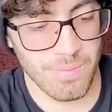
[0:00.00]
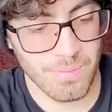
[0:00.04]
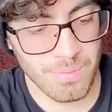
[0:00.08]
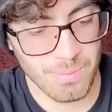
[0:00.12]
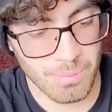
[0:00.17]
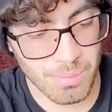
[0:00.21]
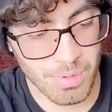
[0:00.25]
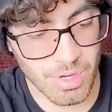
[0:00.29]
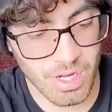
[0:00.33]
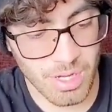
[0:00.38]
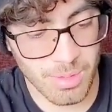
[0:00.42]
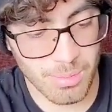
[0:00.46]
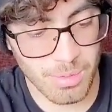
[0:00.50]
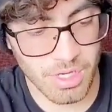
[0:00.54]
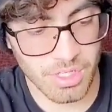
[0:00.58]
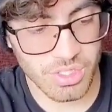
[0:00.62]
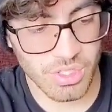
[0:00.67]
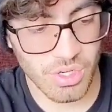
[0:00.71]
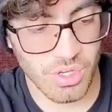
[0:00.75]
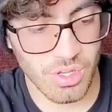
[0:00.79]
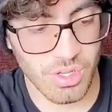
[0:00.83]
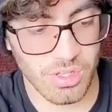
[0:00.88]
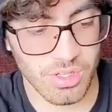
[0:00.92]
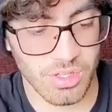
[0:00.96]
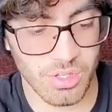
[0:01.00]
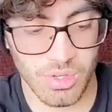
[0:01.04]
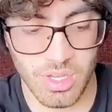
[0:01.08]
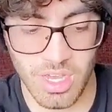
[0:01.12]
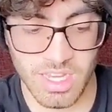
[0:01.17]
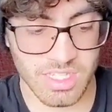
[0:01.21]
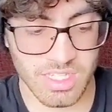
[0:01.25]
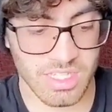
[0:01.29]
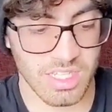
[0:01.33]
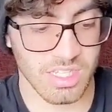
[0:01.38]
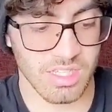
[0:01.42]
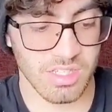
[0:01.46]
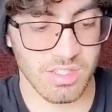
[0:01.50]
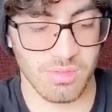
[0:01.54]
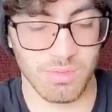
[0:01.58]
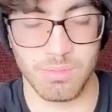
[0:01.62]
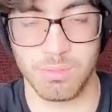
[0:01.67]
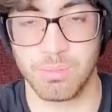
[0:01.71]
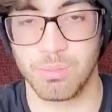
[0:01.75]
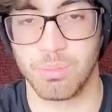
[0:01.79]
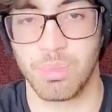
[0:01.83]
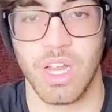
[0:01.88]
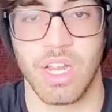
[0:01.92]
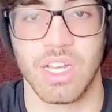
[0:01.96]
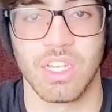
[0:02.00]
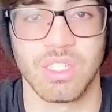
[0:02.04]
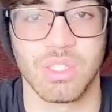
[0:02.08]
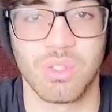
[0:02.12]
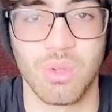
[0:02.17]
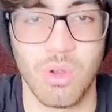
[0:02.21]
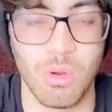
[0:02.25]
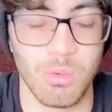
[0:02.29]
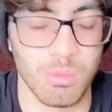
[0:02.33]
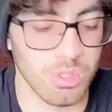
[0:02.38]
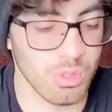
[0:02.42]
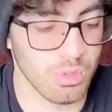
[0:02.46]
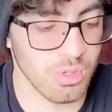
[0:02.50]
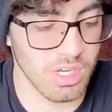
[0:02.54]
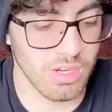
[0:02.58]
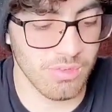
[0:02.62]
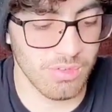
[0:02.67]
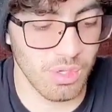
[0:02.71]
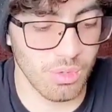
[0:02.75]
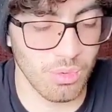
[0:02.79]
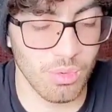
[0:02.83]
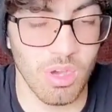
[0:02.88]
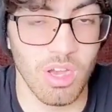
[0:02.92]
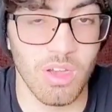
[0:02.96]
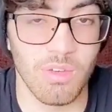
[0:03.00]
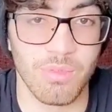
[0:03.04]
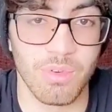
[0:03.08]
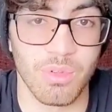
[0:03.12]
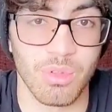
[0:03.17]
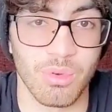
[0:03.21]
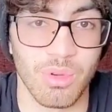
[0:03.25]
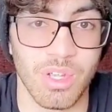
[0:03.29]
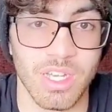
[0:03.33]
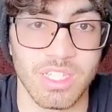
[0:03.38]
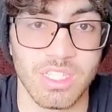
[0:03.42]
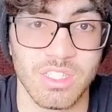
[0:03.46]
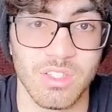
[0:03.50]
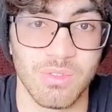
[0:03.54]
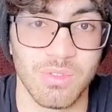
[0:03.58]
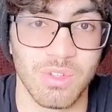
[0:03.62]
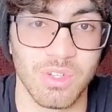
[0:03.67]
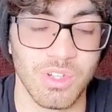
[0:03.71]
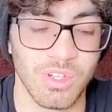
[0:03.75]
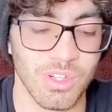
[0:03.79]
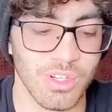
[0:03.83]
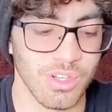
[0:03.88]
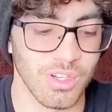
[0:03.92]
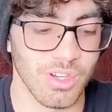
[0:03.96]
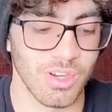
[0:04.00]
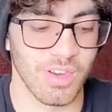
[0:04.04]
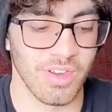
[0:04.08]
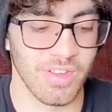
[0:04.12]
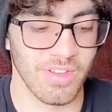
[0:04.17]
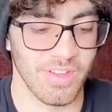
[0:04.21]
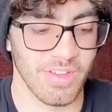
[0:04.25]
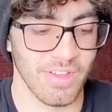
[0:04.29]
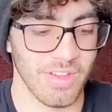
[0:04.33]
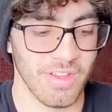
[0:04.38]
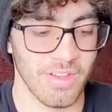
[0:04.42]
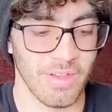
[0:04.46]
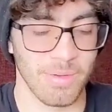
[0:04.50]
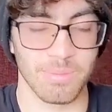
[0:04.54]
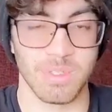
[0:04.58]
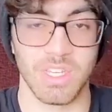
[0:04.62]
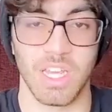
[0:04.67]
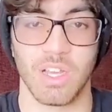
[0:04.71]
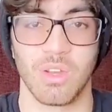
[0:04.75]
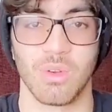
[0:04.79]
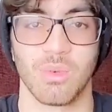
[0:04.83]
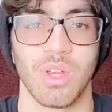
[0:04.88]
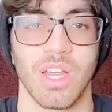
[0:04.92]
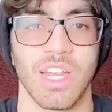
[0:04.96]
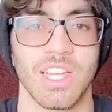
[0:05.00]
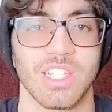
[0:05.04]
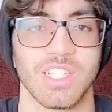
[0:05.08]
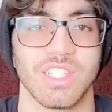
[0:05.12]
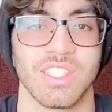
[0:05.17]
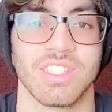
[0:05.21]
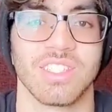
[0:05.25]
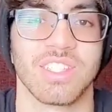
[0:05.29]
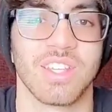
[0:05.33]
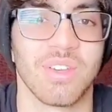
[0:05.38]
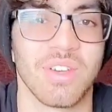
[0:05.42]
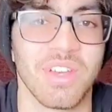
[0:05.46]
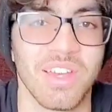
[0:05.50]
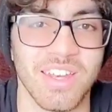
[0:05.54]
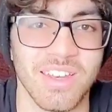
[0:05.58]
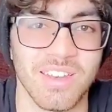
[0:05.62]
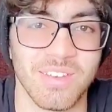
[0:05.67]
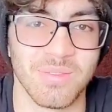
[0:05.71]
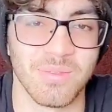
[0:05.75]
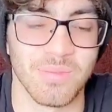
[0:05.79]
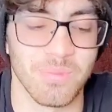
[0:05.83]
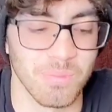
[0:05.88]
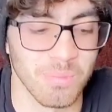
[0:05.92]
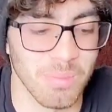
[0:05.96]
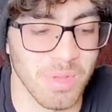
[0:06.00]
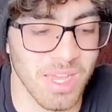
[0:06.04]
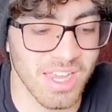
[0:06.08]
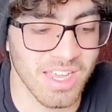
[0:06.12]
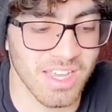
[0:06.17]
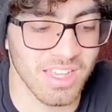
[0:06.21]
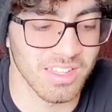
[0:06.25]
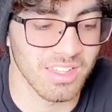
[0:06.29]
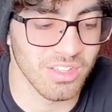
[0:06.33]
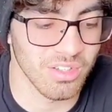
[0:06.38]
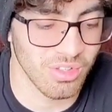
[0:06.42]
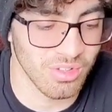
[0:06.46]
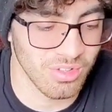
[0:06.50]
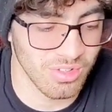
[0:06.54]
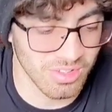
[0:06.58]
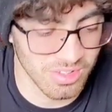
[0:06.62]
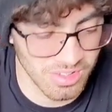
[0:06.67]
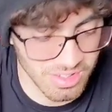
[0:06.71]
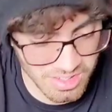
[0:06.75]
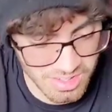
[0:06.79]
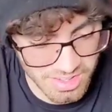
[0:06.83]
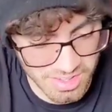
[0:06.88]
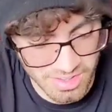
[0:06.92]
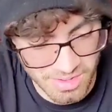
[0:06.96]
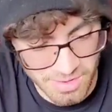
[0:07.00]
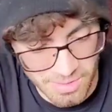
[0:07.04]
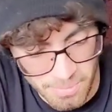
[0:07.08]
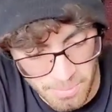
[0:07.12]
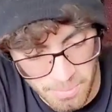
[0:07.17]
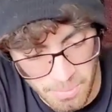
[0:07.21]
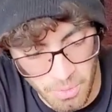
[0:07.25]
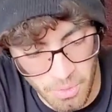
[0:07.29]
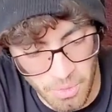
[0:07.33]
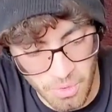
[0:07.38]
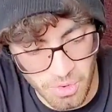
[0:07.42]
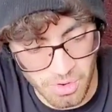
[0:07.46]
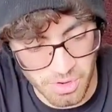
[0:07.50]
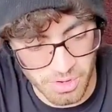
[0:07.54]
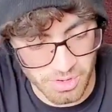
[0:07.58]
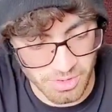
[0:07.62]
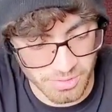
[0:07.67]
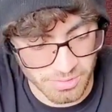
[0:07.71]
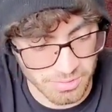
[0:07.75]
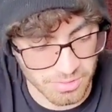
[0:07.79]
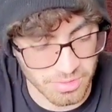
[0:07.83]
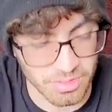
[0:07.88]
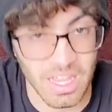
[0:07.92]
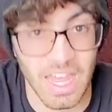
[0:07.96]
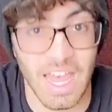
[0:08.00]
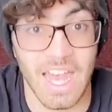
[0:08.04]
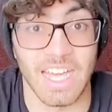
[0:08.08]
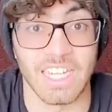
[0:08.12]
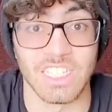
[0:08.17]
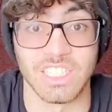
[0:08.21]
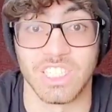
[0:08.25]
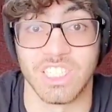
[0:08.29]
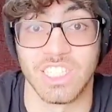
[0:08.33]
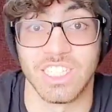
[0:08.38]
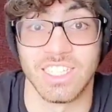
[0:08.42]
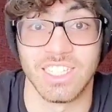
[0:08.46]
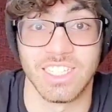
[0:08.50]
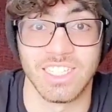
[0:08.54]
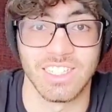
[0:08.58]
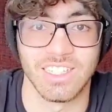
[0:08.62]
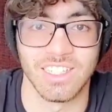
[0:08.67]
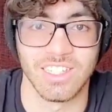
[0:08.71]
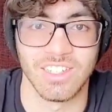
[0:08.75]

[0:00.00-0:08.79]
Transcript: pretty much all. You guys can brainstorm, do whatever you want for the rest of your decorations. Go ahead and make a little more flashy,